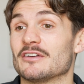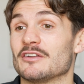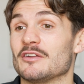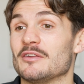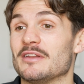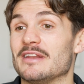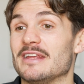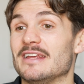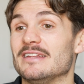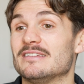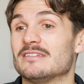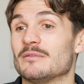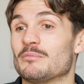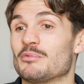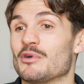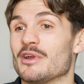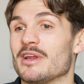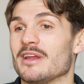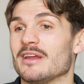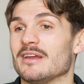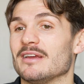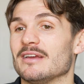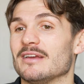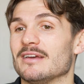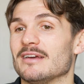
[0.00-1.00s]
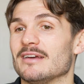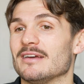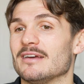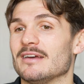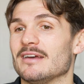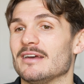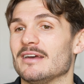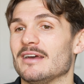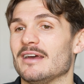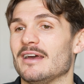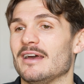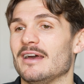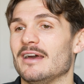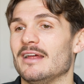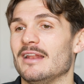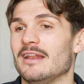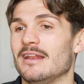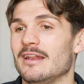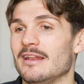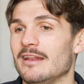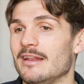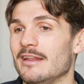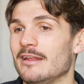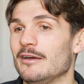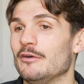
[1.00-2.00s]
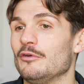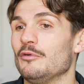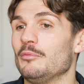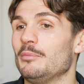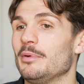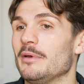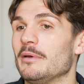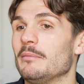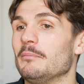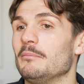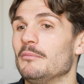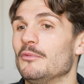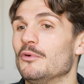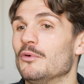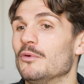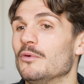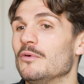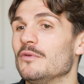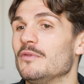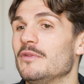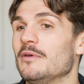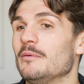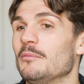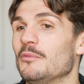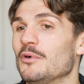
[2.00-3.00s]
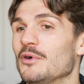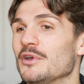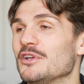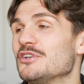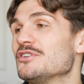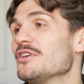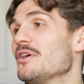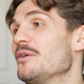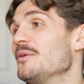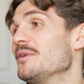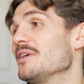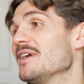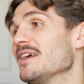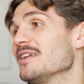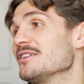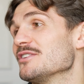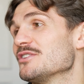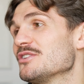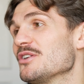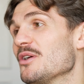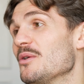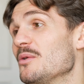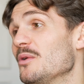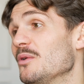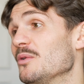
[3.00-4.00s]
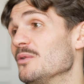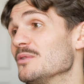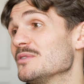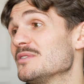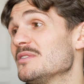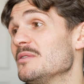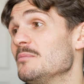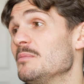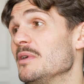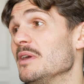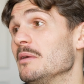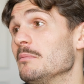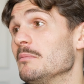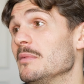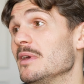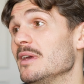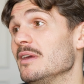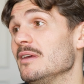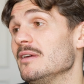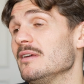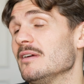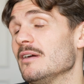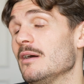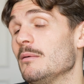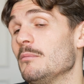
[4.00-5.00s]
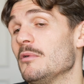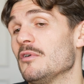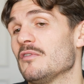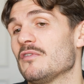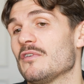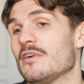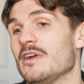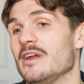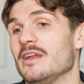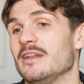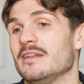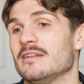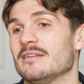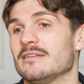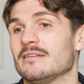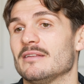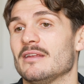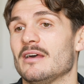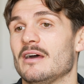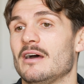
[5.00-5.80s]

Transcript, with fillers: going to need to bring a little bit more than what he showed against Joe Laws to beat me, I'm afraid.